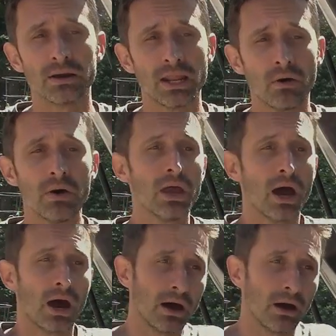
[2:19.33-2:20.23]
Now,
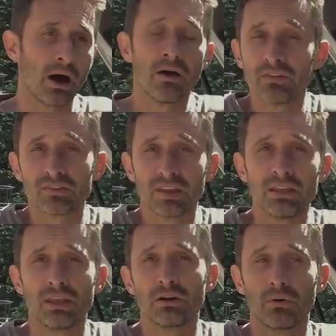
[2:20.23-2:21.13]
uh, obviously,
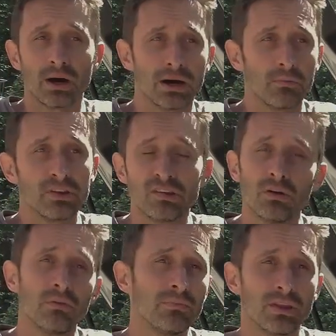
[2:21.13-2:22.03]
you know, uh, we
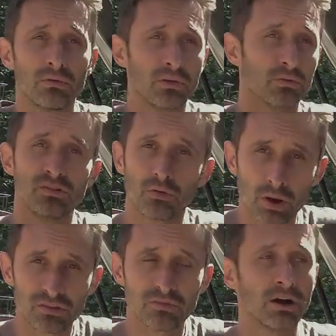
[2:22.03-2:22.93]
still, you know, there were still
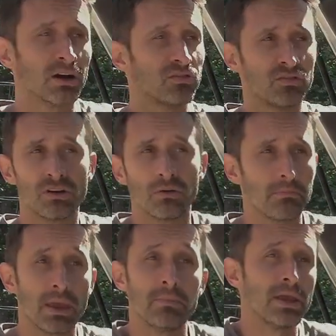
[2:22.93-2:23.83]
question marks. You know,
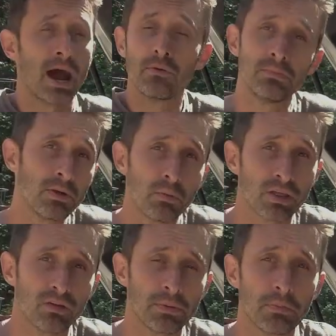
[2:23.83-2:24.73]
maybe I would be one
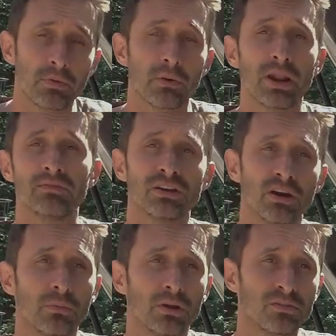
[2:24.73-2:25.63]
of those people that would have a
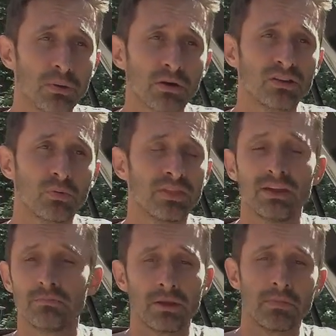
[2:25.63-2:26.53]
terrible experience with
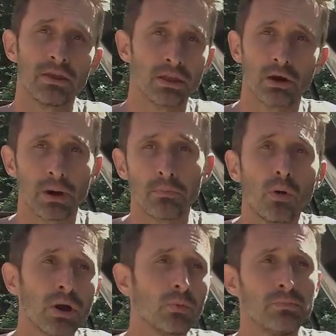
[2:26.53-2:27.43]
it. Maybe, you know, my
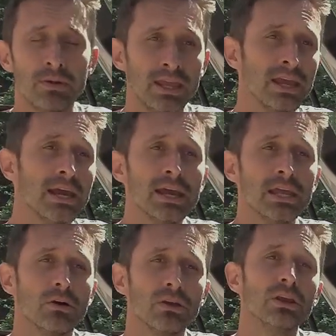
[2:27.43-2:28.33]
boy would be.
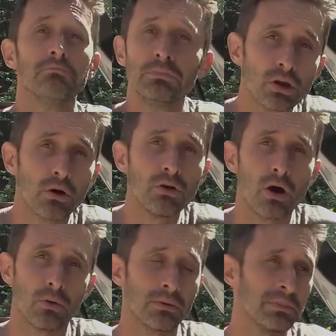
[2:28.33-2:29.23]
You know, you, you don't
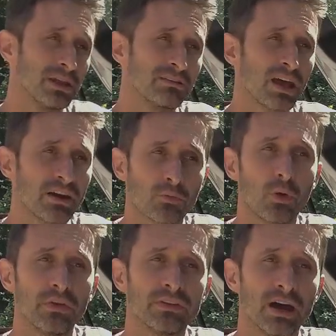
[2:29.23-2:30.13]
know. I mean, it's kind of a
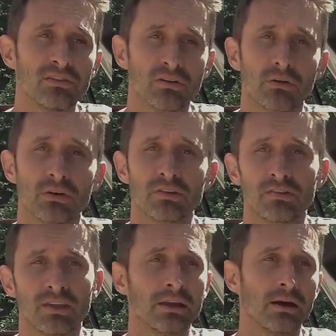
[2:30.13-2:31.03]
roll of dice. Of course,
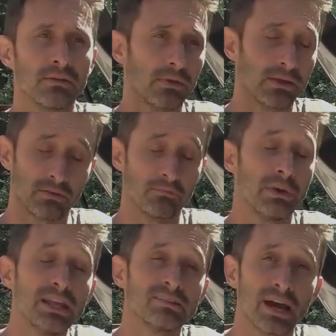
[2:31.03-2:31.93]
it's like a, it's a
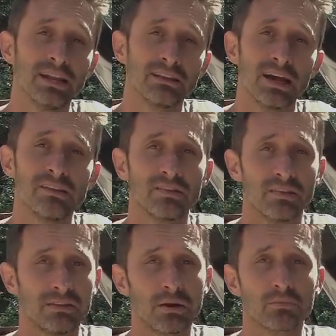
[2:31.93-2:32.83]
many-sided dice, and
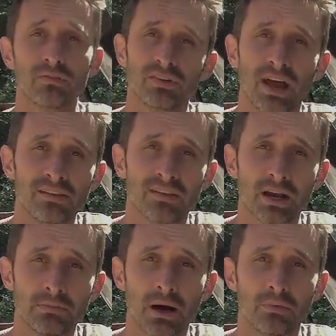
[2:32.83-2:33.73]
the number of sides that
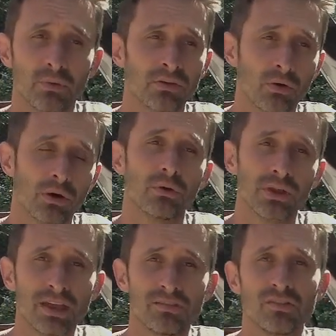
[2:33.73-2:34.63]
come up with horrible
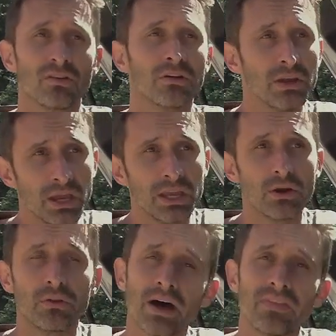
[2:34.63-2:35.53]
cases are, you
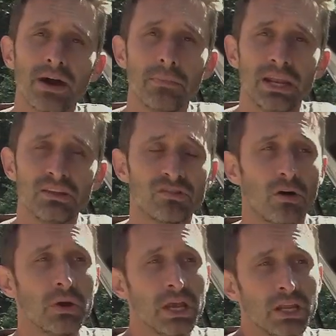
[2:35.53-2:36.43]
know, not that many.
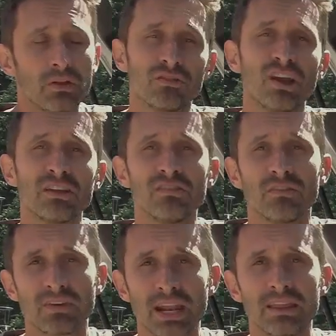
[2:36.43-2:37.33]
So, you know, the chances
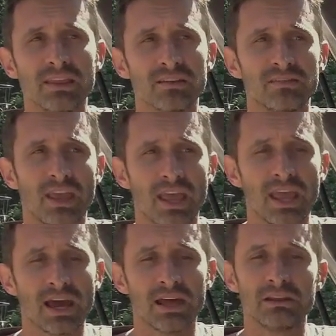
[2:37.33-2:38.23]
of getting this
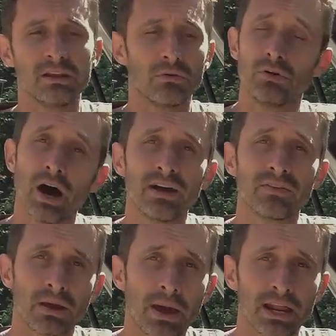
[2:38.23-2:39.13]
and you know not
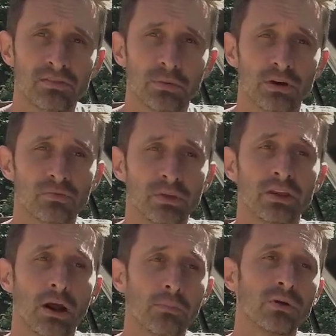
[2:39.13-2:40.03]
having a bad experience with it
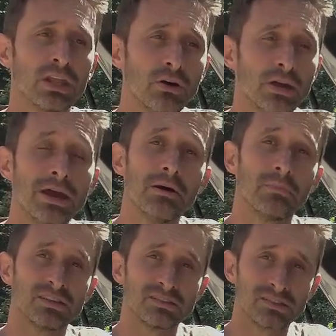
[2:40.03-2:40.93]
are pretty good.
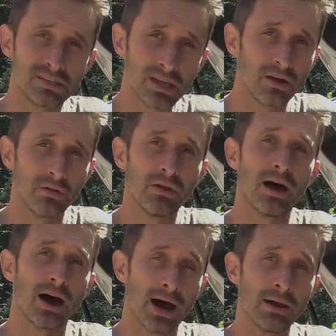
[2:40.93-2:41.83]
But still,
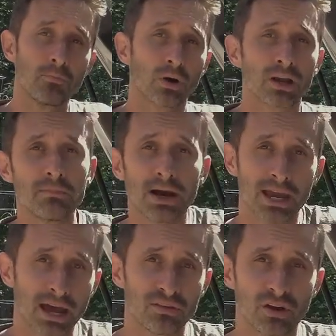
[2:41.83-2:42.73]
I'm working my
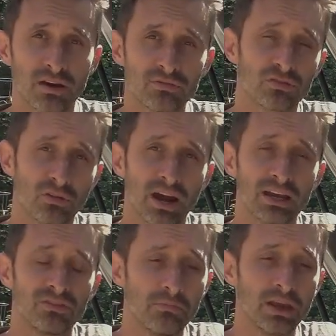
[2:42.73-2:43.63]
ass off to try
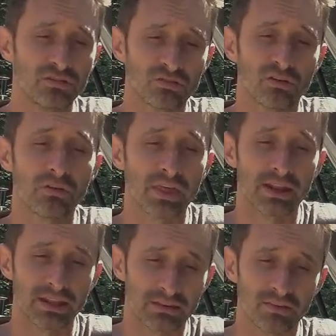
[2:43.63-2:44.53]
to make sure
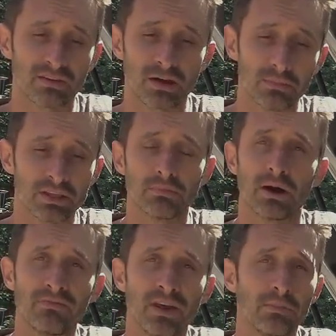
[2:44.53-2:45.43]
that it doesn't come into
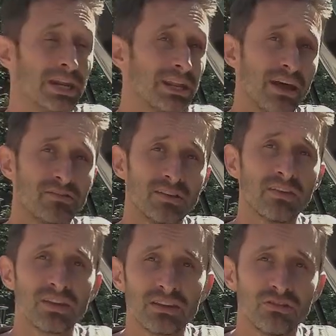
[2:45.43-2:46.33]
my family. And it has
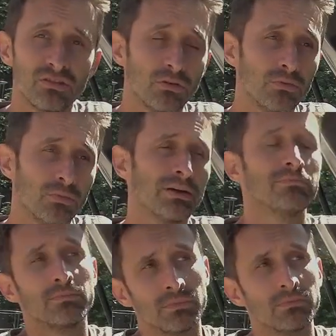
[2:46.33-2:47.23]
nothing to do, well,
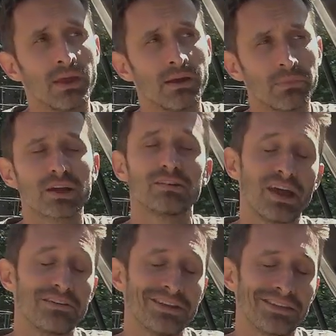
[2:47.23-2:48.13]
I'm not going to say
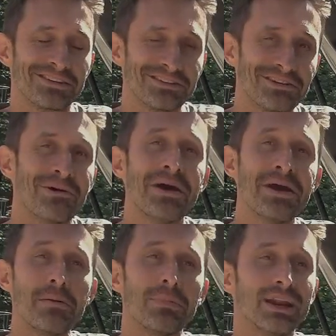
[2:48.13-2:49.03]
it has nothing to do,
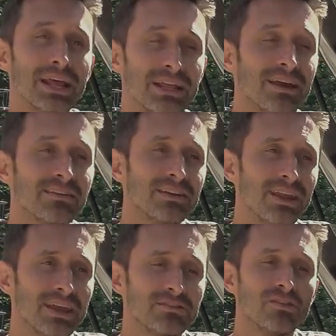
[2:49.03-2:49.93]
but it doesn't,
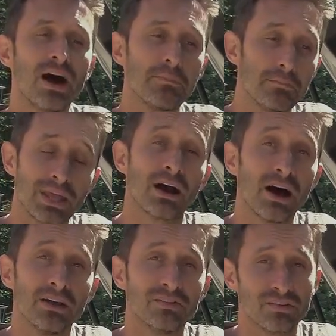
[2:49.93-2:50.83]
it's not
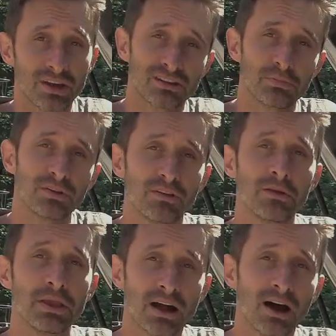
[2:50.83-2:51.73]
because, it's not explicitly
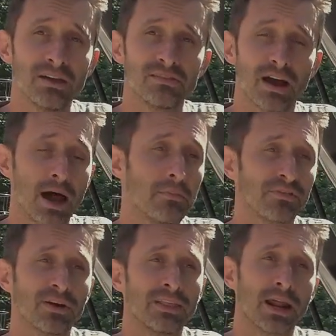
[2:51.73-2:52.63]
because I'm
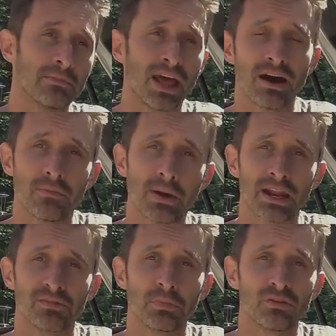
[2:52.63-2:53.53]
afraid that I'm going to have a bad
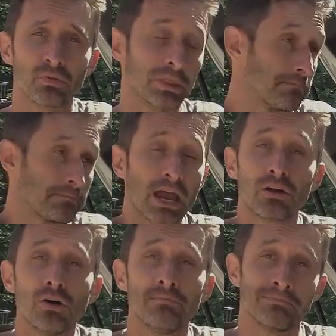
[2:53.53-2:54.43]
experience with it. I
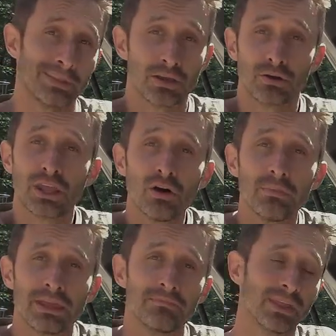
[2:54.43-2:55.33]
could, it could kill
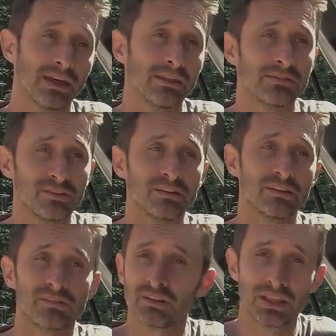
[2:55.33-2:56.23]
me. That
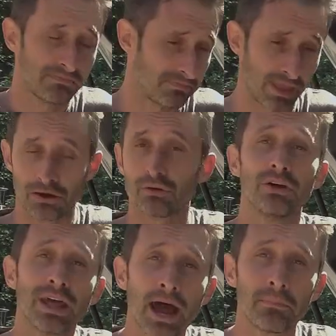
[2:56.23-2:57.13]
Statistically, it
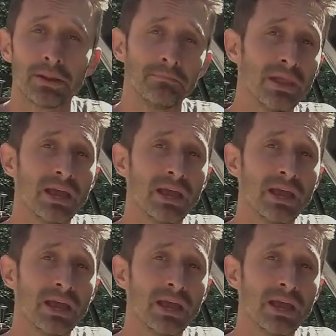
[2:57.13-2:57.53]
could happen.